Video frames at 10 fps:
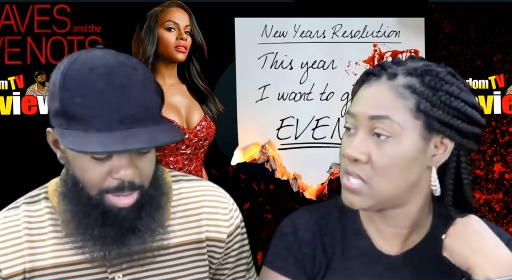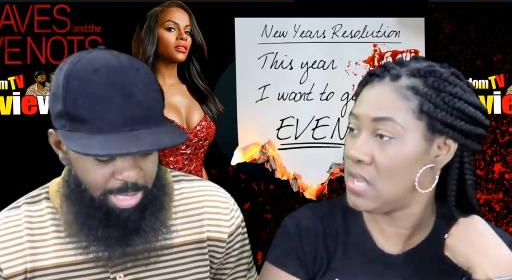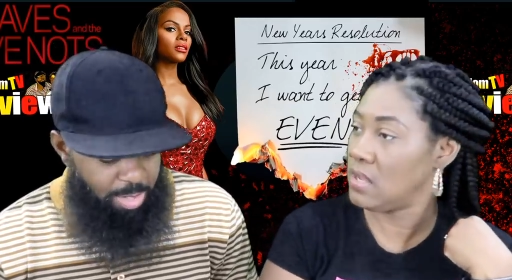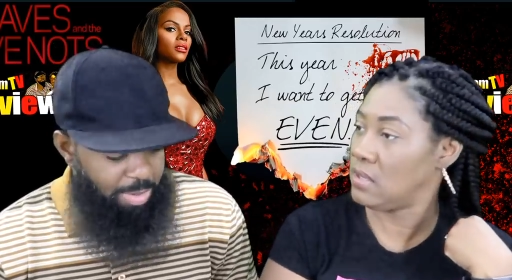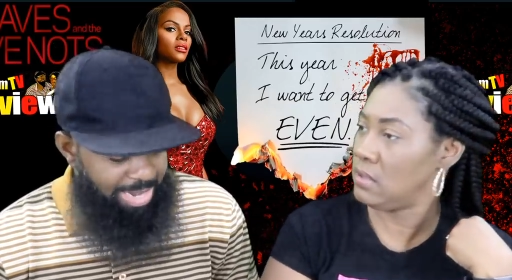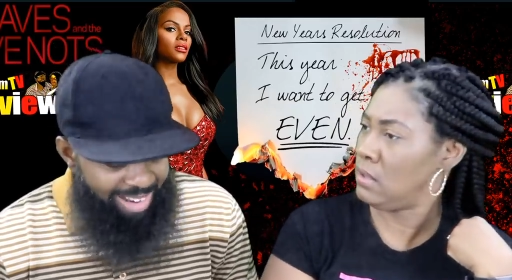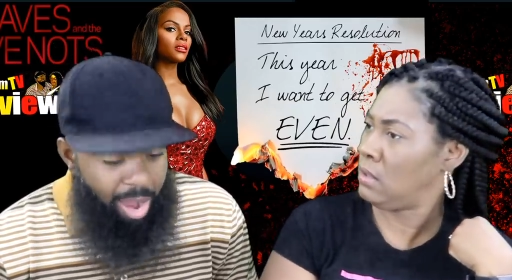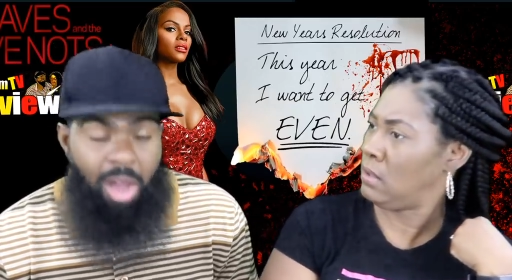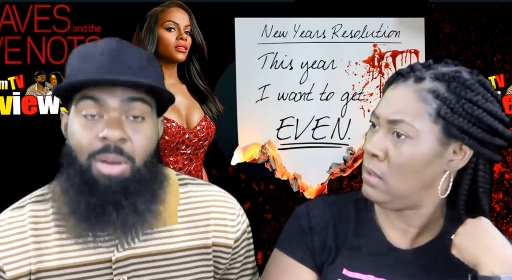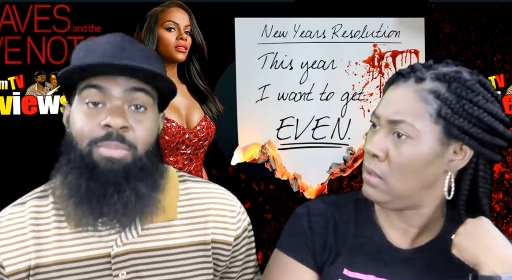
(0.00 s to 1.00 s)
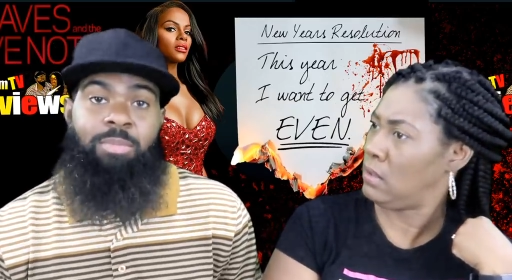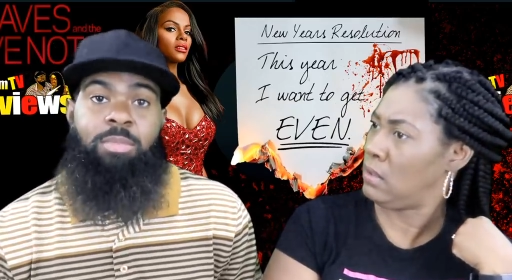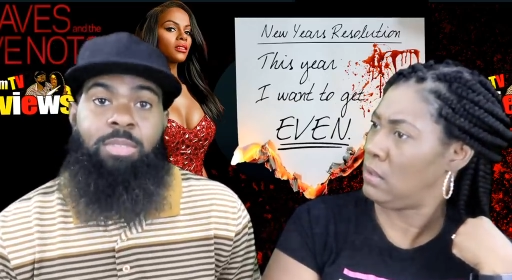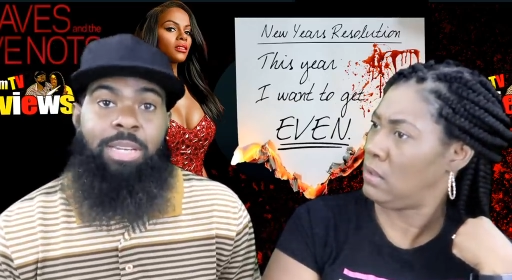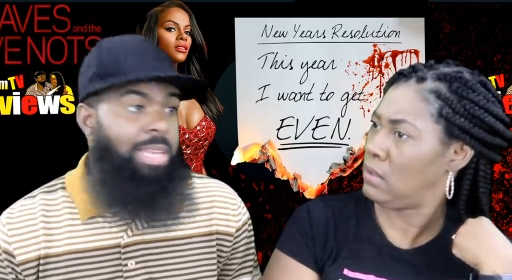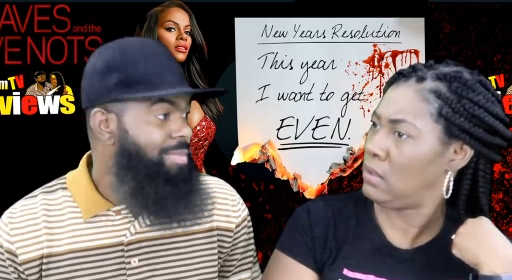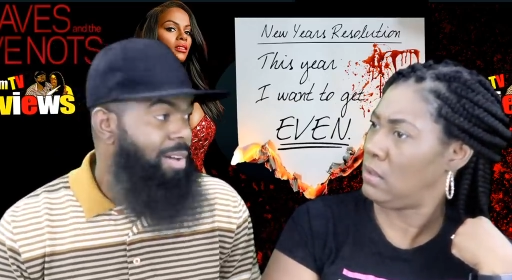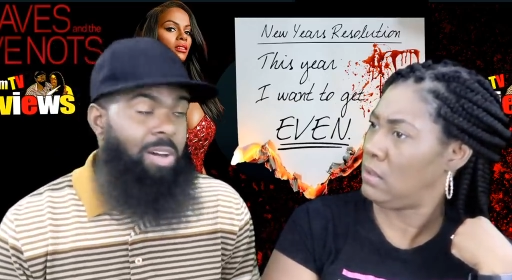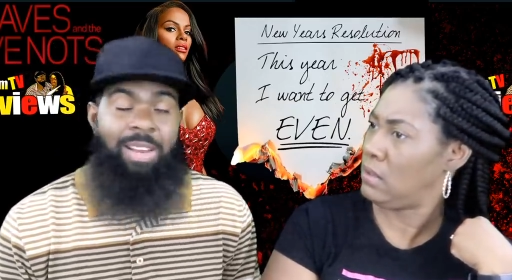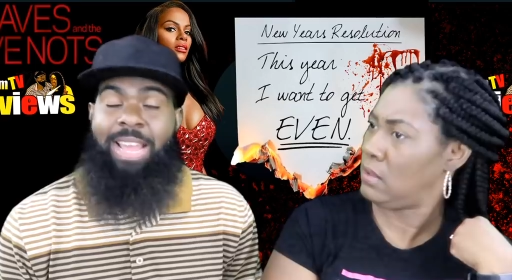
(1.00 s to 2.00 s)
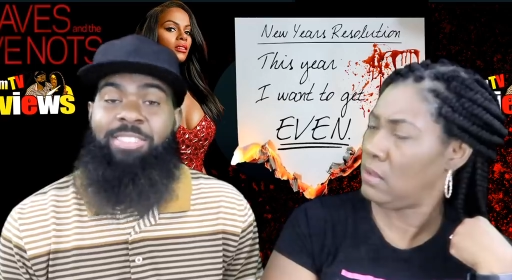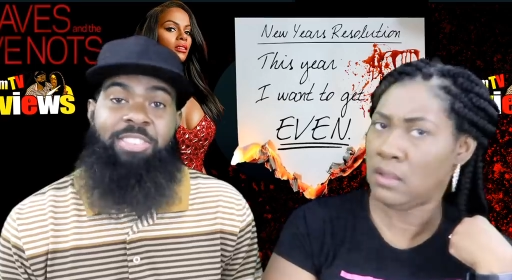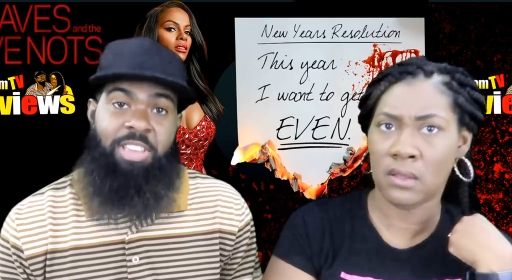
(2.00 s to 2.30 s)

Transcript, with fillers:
Speaker 1: but said, you were
Speaker 2: dumb to leave all that